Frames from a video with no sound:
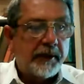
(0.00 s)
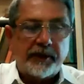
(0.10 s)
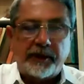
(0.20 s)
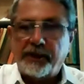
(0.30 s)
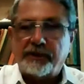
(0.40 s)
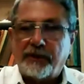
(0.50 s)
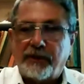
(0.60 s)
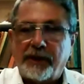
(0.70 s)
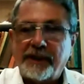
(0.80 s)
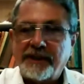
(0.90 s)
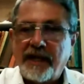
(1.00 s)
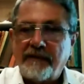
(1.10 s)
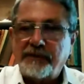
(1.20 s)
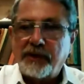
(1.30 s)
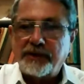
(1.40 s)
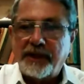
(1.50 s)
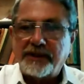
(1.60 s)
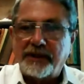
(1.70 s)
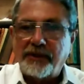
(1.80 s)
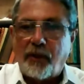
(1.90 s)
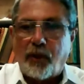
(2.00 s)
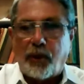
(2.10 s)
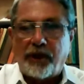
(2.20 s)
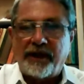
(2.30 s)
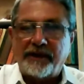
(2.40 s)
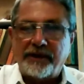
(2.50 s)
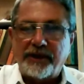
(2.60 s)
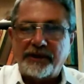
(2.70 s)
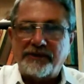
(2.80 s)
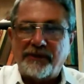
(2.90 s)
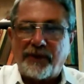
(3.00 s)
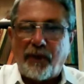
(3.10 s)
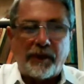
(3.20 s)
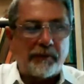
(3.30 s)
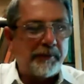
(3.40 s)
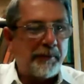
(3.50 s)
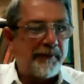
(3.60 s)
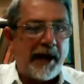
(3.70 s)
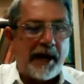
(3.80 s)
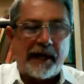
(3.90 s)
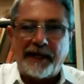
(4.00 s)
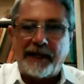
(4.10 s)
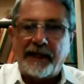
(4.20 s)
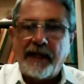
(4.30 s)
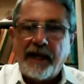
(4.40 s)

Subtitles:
district court doesn't have jurisdiction, or that the district court would be violating